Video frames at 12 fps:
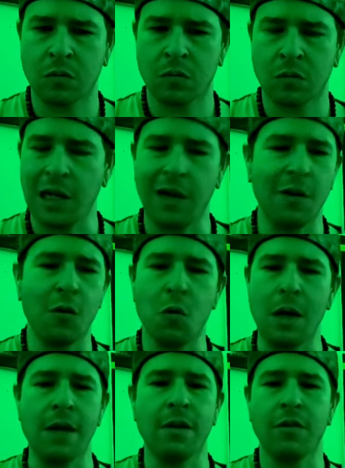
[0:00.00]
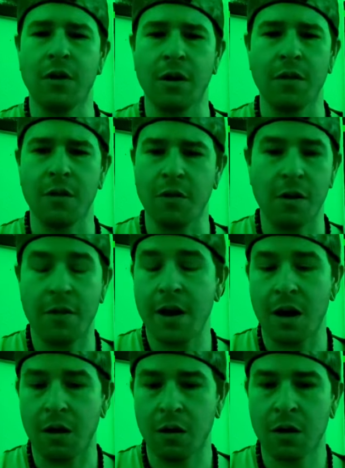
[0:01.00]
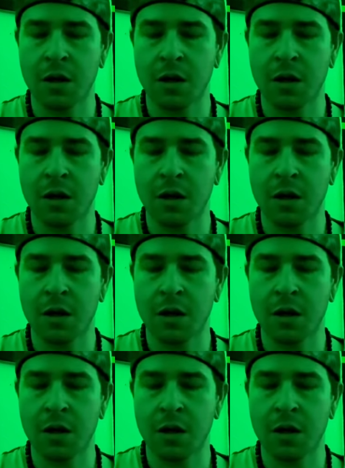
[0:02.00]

And I don't know why they're there.